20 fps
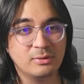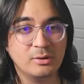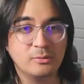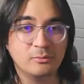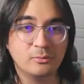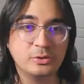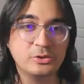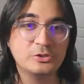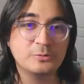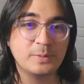
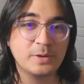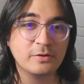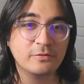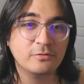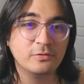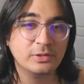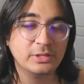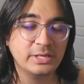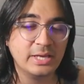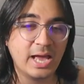
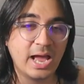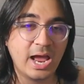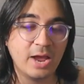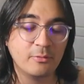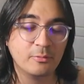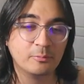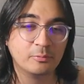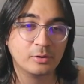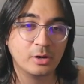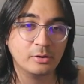respectfully, I
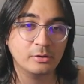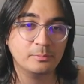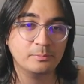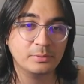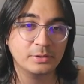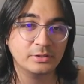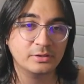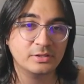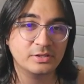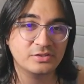would probably
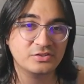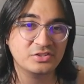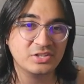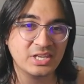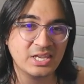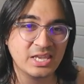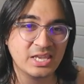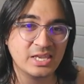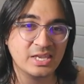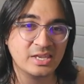put this
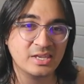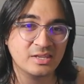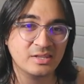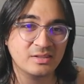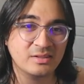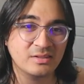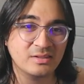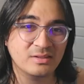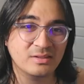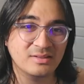
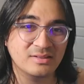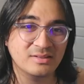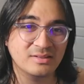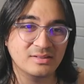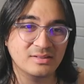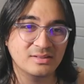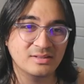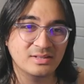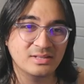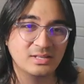in
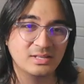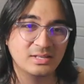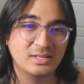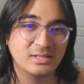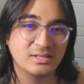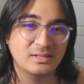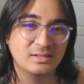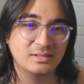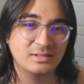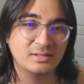
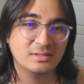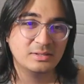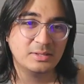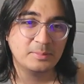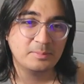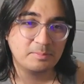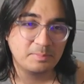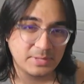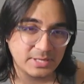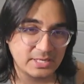
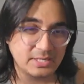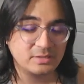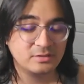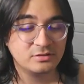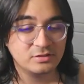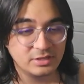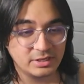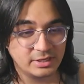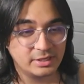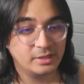the B
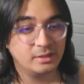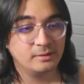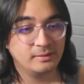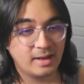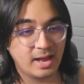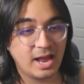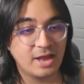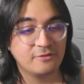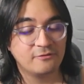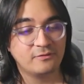tier.
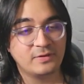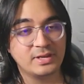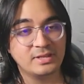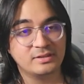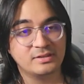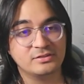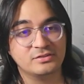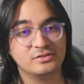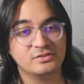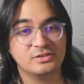I think
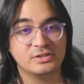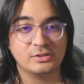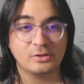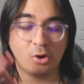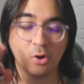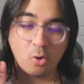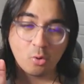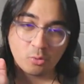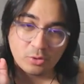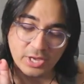this is an
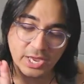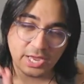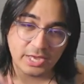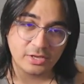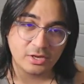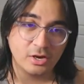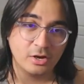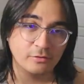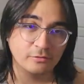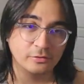okay
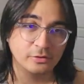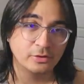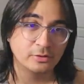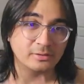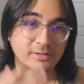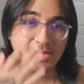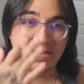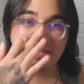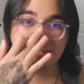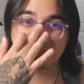
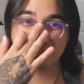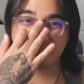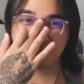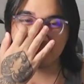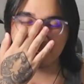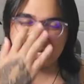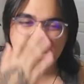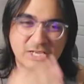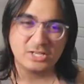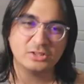cover. It's
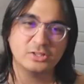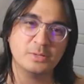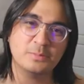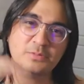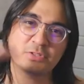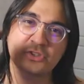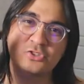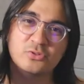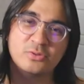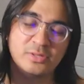not
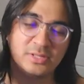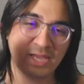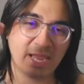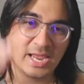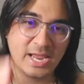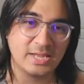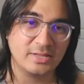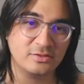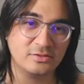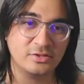eclipsing to an
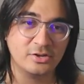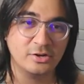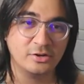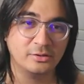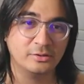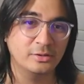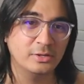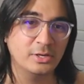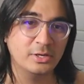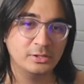A
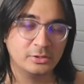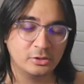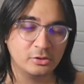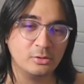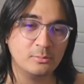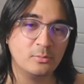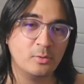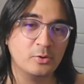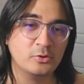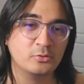tier. There are
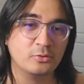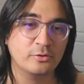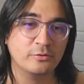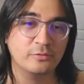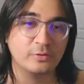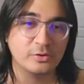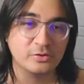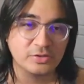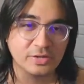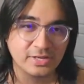moments where it
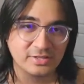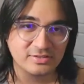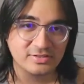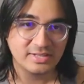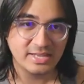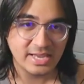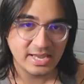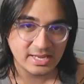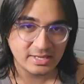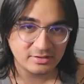feels like it's an
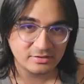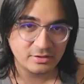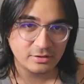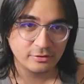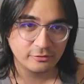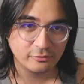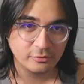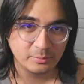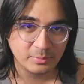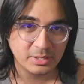A tier
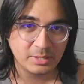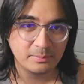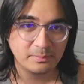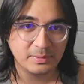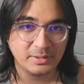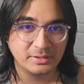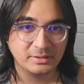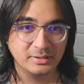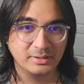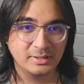for me,
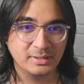but